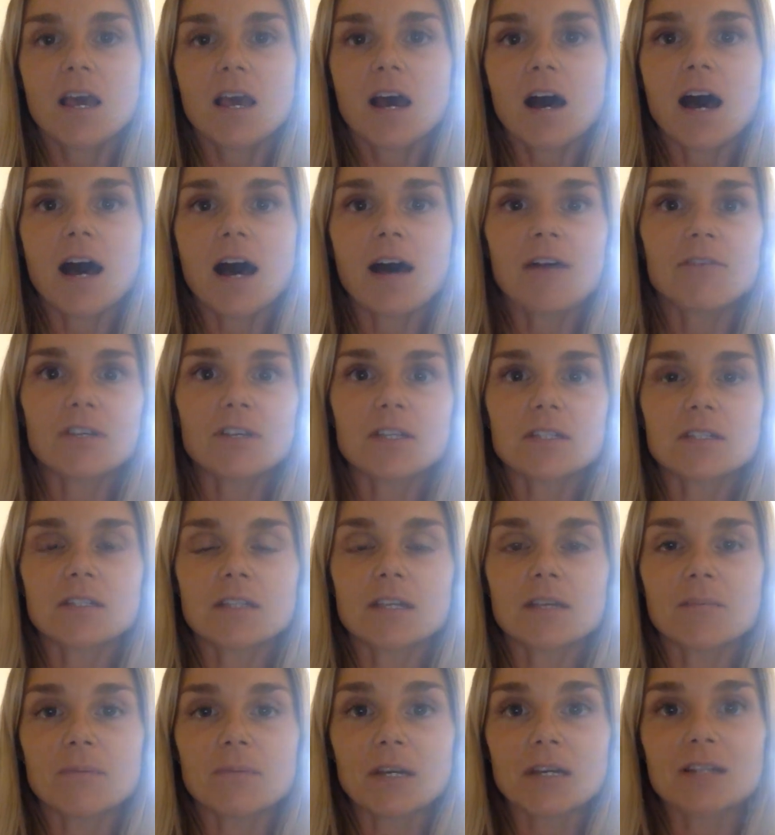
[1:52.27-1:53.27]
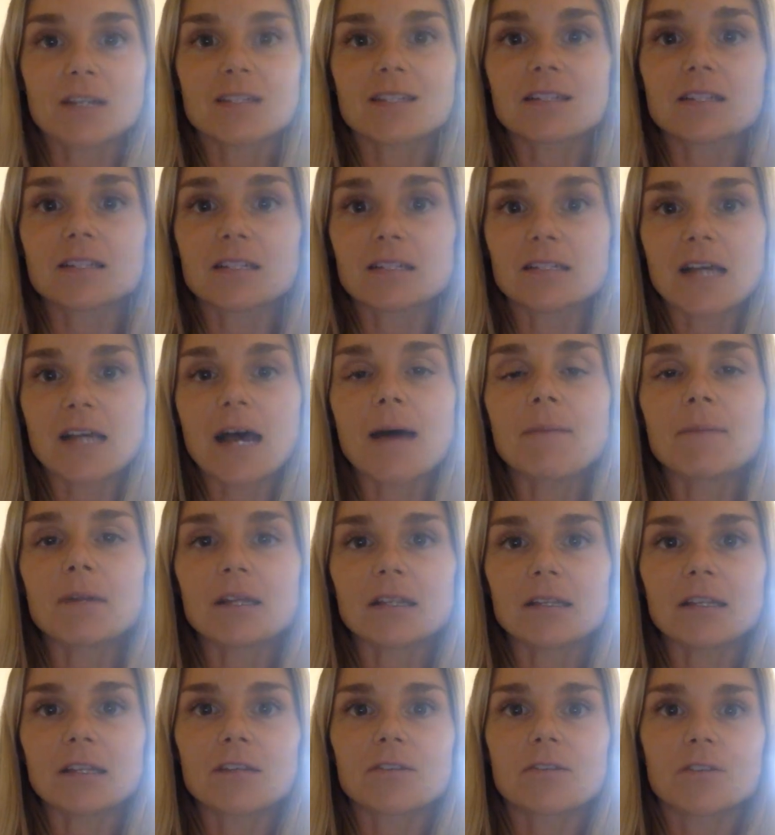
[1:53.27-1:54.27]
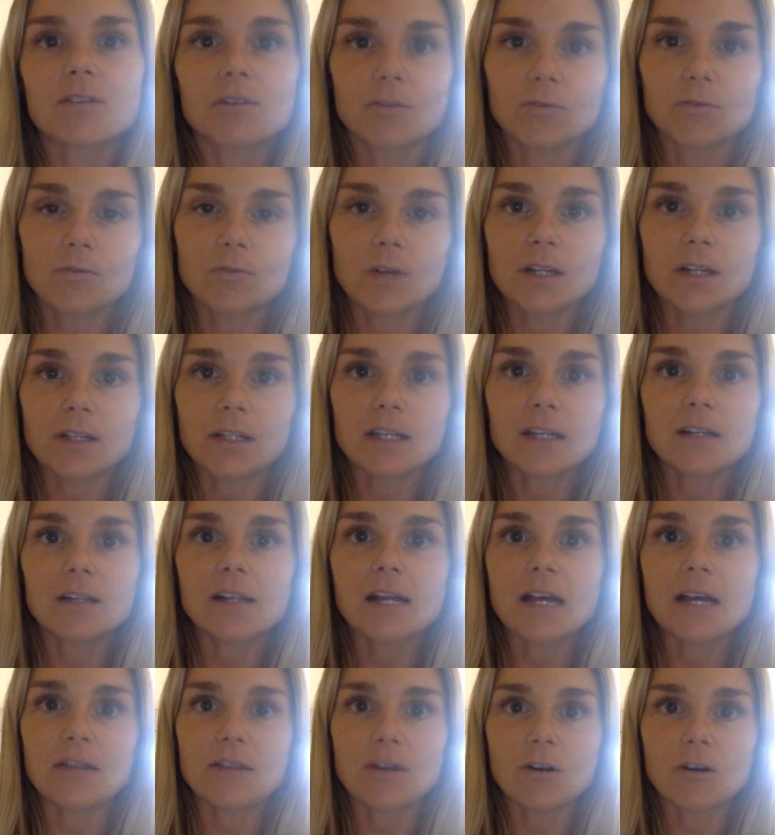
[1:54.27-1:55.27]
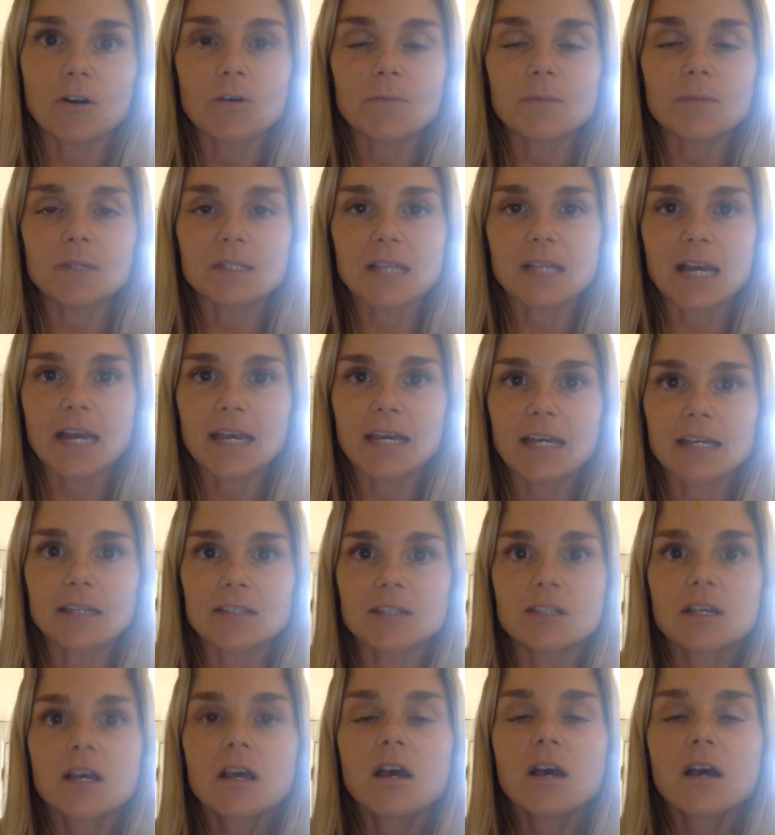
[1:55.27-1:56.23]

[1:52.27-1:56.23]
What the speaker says: Obviously, because it's a dominant lethal allele and they're homozygous,